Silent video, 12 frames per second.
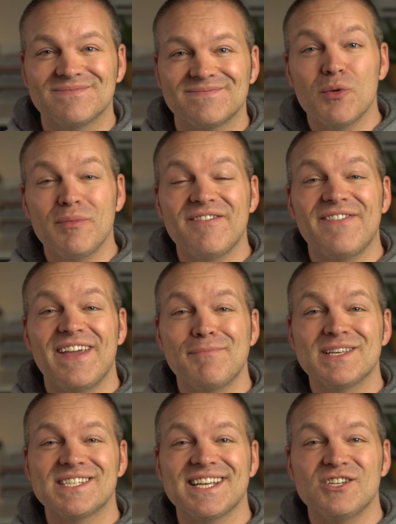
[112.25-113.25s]
Adobe
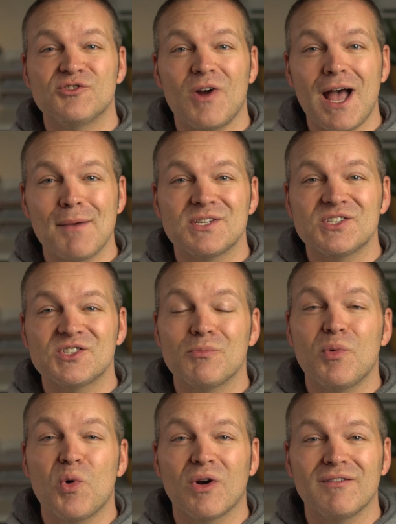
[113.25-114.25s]
famously dropped
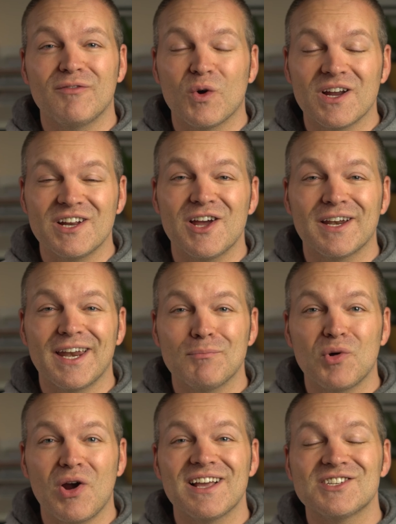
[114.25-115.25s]
support for
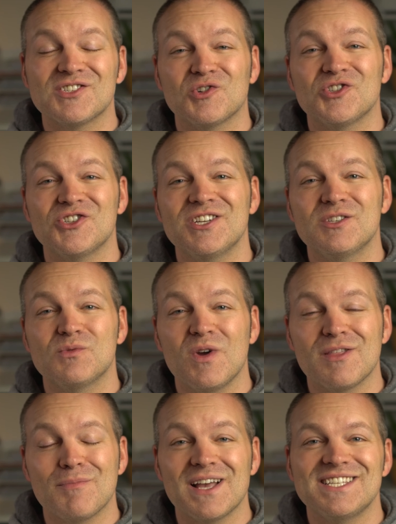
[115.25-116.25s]
conducting product searches
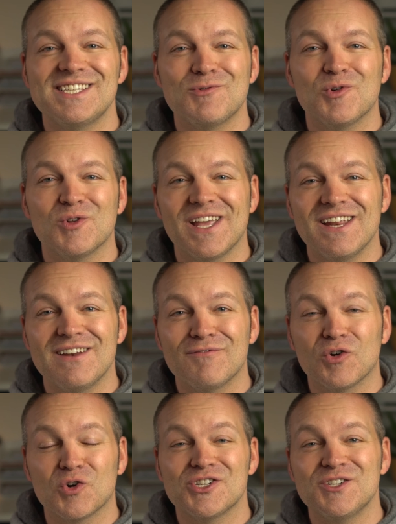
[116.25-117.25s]
with MySQL in
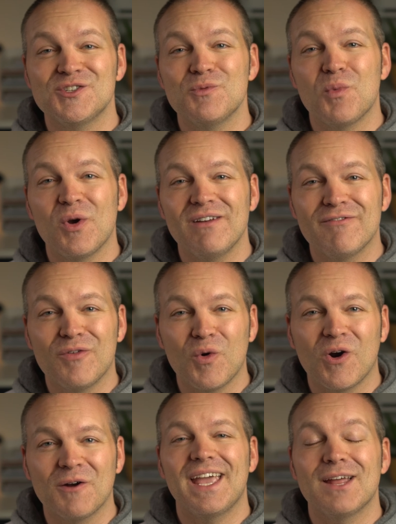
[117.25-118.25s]
version 2.4